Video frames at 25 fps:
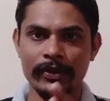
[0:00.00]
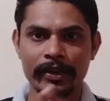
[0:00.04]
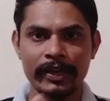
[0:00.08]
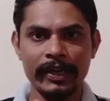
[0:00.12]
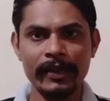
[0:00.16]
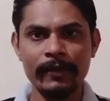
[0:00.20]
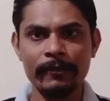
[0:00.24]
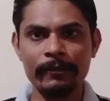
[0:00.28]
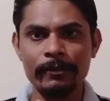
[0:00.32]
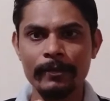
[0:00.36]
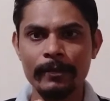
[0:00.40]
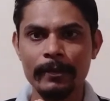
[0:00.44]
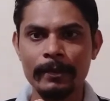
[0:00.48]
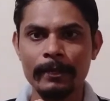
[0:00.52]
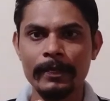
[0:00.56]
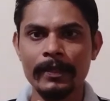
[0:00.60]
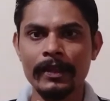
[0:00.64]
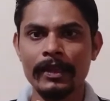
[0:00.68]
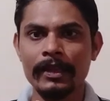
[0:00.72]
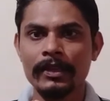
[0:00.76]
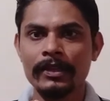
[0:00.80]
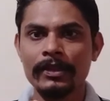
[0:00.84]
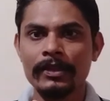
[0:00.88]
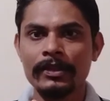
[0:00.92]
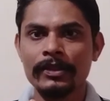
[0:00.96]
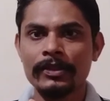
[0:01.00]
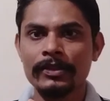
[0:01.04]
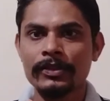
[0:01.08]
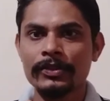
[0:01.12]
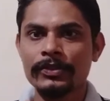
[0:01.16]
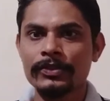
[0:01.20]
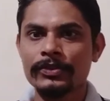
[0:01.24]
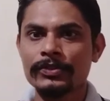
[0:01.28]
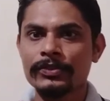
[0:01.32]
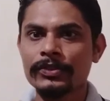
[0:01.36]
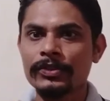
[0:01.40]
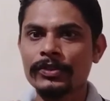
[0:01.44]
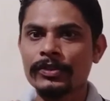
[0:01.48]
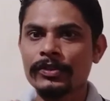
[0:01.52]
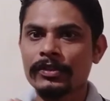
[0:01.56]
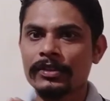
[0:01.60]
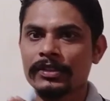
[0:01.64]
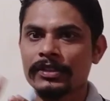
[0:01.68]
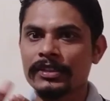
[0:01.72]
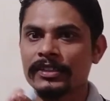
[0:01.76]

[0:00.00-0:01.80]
Okay, so